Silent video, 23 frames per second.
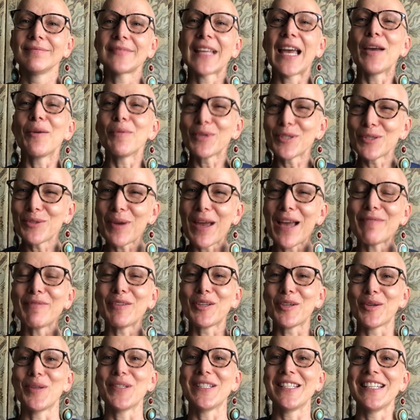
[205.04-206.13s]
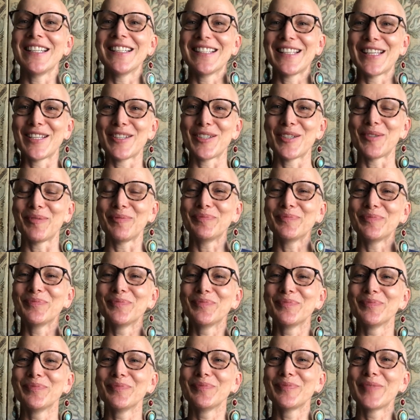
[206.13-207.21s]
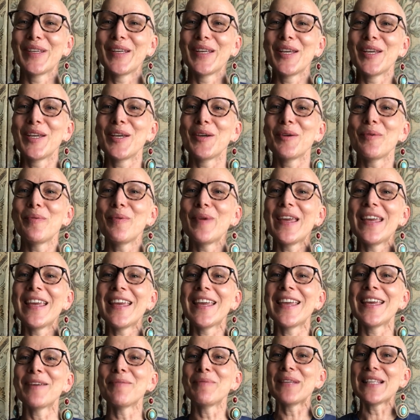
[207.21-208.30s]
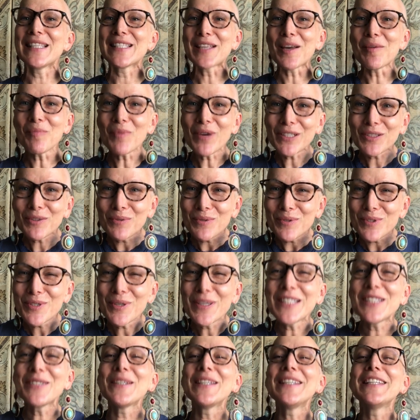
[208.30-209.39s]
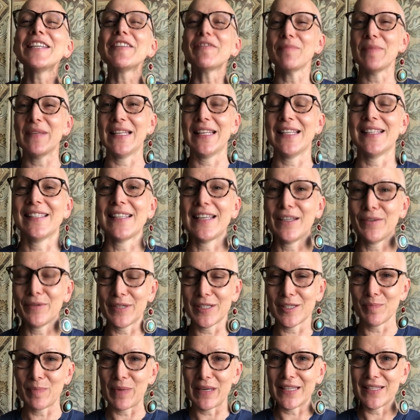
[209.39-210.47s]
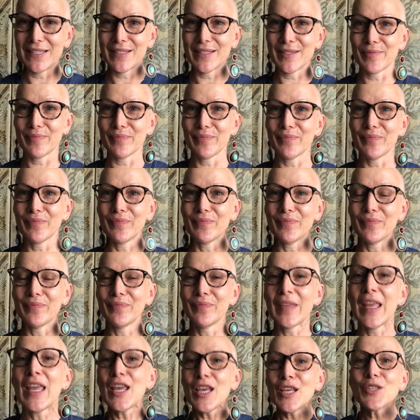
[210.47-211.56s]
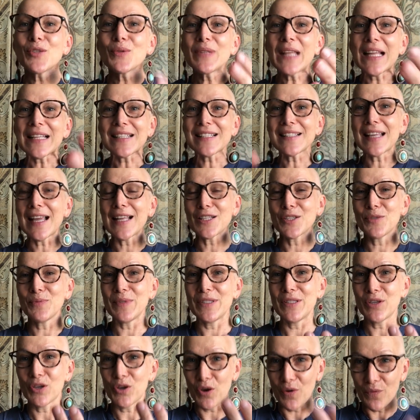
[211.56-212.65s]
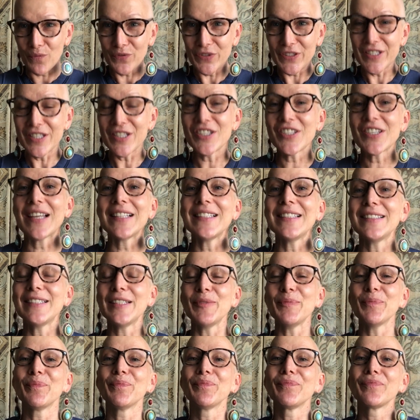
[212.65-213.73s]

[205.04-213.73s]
I want to have a coaching session with someone who's going to give me this sacred space. So that starts with the confidentiality.